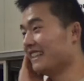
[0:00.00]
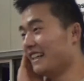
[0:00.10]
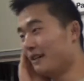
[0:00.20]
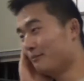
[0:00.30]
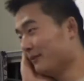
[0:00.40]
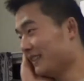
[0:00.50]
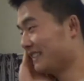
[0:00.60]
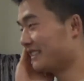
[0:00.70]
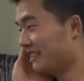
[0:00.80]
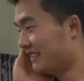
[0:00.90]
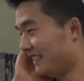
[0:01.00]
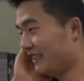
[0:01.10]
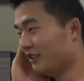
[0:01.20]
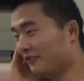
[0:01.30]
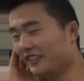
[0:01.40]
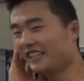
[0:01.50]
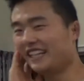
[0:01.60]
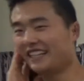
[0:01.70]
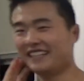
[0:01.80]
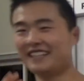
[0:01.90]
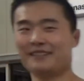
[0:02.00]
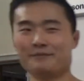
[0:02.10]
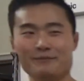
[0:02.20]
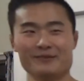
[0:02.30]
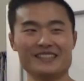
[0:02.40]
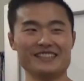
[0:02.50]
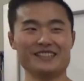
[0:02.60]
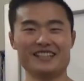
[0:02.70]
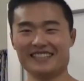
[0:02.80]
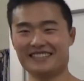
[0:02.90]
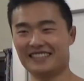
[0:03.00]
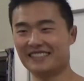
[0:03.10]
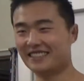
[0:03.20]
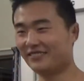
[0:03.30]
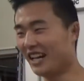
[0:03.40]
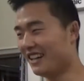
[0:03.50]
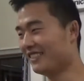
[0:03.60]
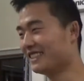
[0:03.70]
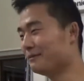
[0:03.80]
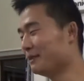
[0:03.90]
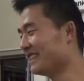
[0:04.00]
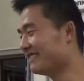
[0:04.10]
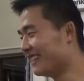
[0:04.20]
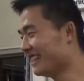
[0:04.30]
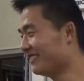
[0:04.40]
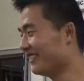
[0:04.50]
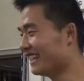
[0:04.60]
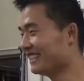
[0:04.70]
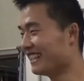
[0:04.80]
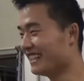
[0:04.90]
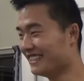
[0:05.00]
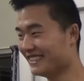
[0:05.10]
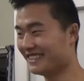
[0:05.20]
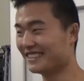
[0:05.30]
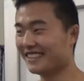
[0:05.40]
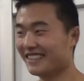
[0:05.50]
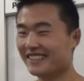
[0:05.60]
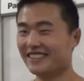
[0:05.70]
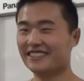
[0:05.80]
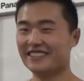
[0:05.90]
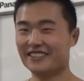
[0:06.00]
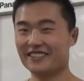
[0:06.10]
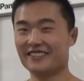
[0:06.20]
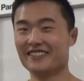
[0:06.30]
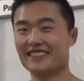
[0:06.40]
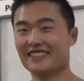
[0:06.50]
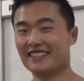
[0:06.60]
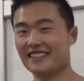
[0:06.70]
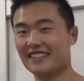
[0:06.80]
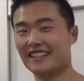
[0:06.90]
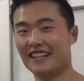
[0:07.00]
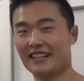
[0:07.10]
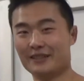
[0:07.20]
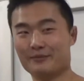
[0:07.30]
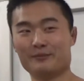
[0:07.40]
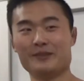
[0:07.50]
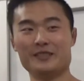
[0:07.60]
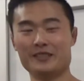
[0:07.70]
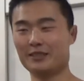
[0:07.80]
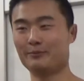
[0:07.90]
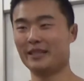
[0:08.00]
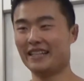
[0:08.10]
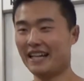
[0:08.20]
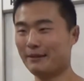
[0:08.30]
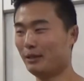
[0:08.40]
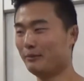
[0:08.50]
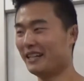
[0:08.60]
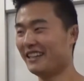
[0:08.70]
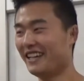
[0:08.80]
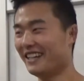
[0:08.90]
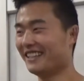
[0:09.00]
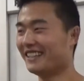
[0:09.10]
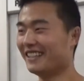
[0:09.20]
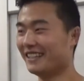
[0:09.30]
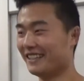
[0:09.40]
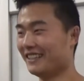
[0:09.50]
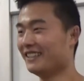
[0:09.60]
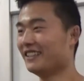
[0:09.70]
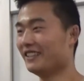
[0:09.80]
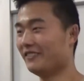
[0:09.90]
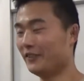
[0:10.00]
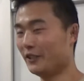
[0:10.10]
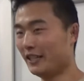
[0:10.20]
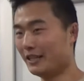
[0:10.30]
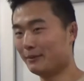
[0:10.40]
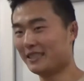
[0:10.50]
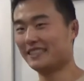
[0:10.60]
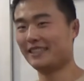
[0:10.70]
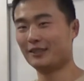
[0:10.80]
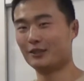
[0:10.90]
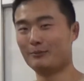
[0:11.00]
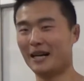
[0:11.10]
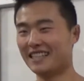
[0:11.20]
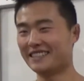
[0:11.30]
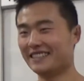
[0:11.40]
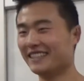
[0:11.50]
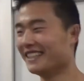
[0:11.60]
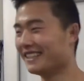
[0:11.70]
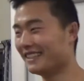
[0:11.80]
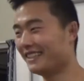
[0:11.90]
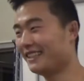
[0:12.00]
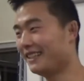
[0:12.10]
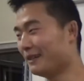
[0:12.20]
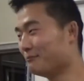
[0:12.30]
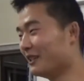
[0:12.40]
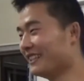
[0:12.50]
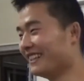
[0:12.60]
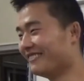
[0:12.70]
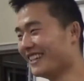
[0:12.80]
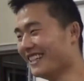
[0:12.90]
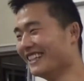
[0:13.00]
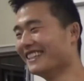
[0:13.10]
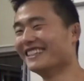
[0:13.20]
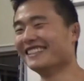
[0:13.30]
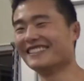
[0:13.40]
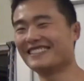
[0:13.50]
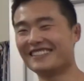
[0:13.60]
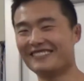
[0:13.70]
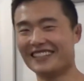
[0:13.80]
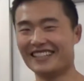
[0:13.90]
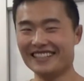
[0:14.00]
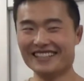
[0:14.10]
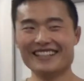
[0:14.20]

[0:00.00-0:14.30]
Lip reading: It's good to see all of you again. You guys survived semester 1 of health sciences, so you should be happy about that. And if you're here, I'm guessing you all passed Chem 191, so well done.